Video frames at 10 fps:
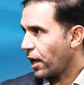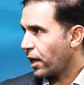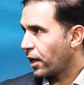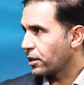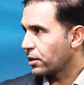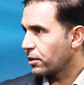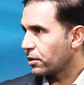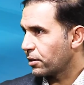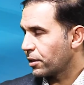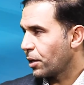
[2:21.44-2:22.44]
and
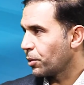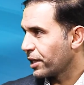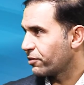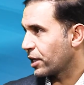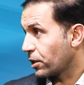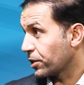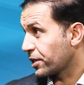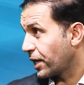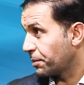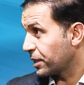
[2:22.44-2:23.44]
we live in a
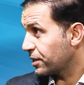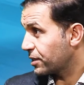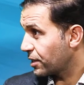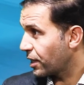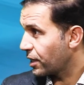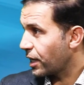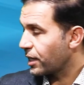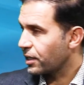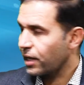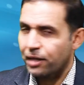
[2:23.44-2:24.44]
cold climate
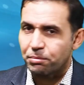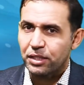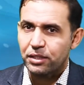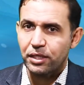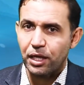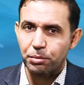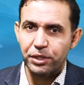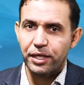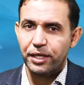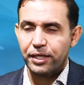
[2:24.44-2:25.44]
in Edmonton,
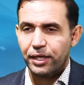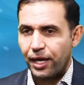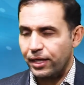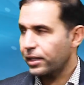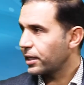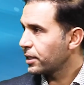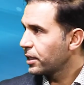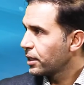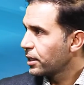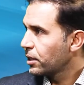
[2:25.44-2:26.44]
Alberta, Canada.
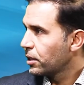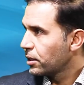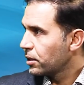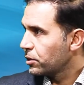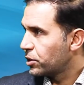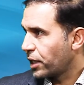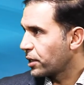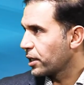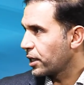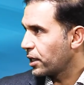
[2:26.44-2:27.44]

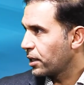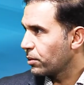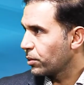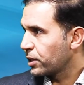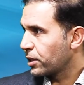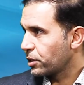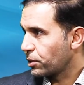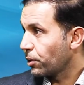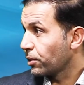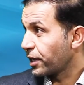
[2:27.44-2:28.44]
Generally, winter
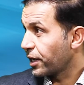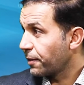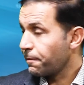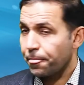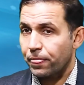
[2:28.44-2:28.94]
is cold here,